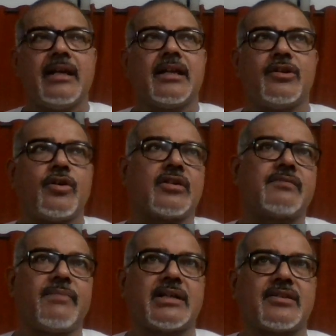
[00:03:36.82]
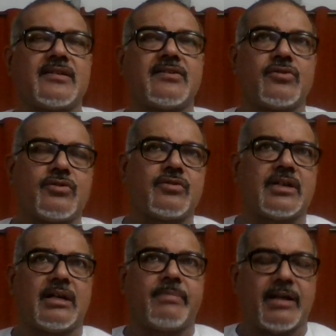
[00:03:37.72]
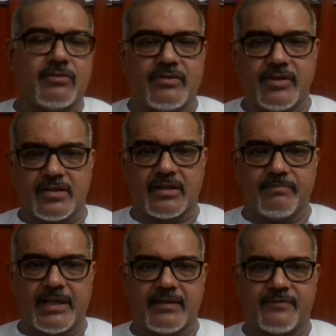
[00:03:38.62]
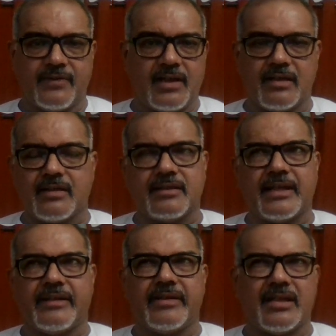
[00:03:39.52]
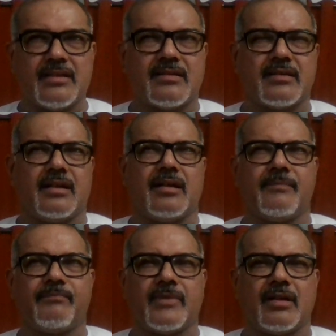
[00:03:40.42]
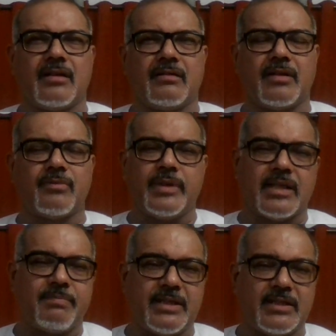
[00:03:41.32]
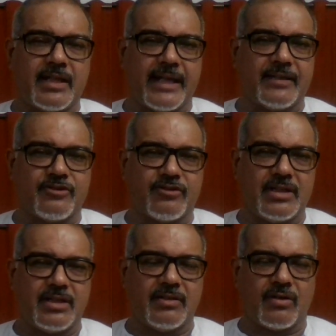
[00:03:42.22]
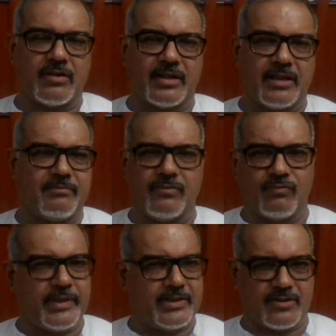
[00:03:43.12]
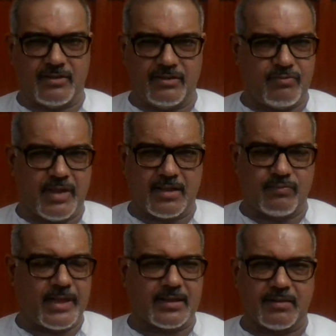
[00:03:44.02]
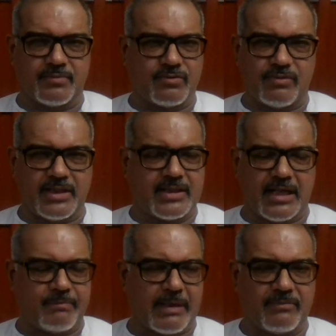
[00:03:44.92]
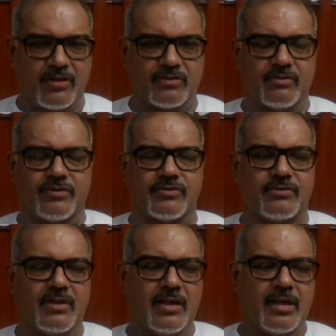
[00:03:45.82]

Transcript: Not much is known about Richard Barnfield. There is a Wikipedia entry on him, which you are welcome to read up. I'm not going to